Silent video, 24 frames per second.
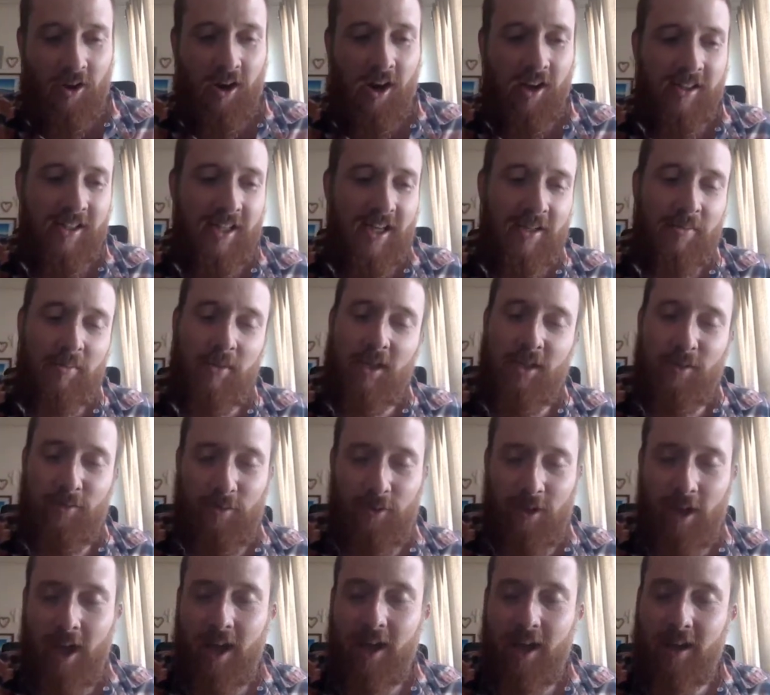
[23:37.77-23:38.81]
contact me at
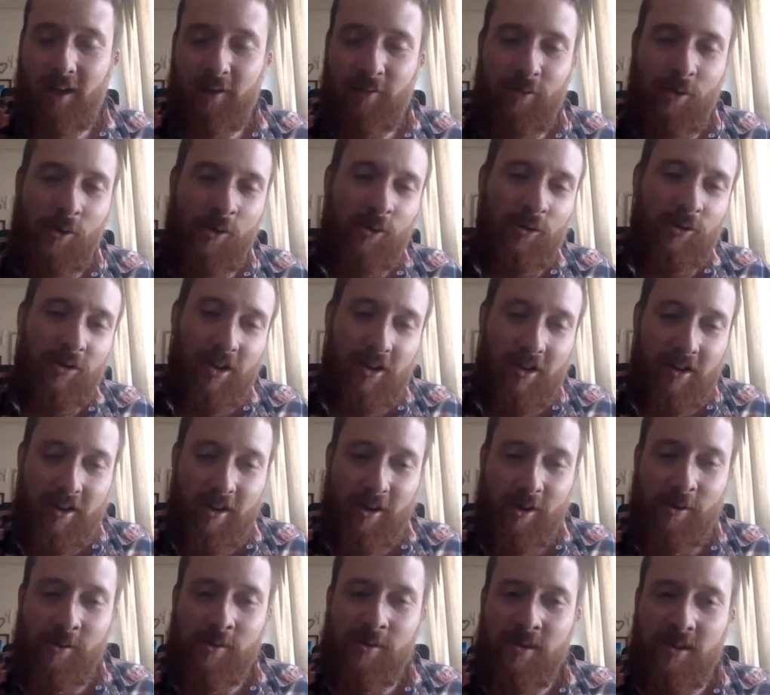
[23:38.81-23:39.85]
Vlad at
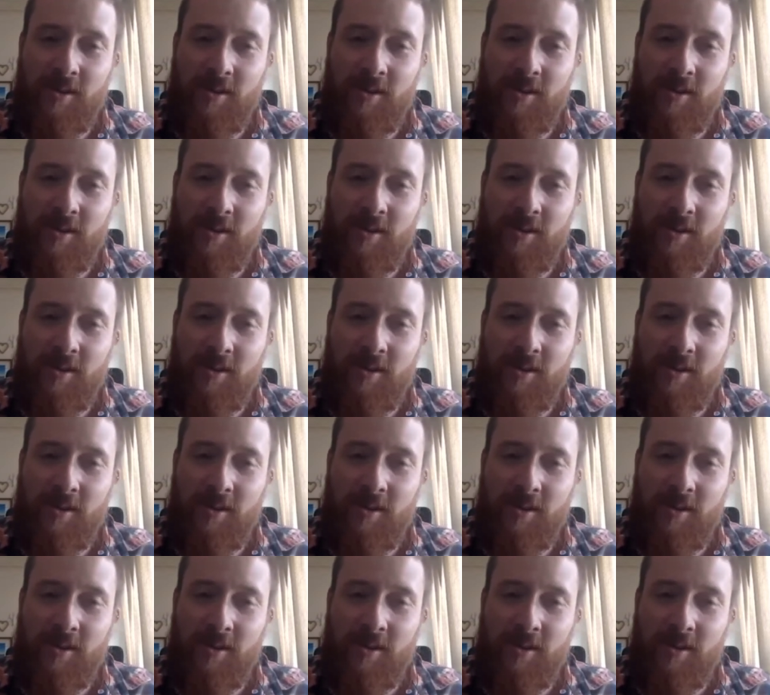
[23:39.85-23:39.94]
Foqal.io.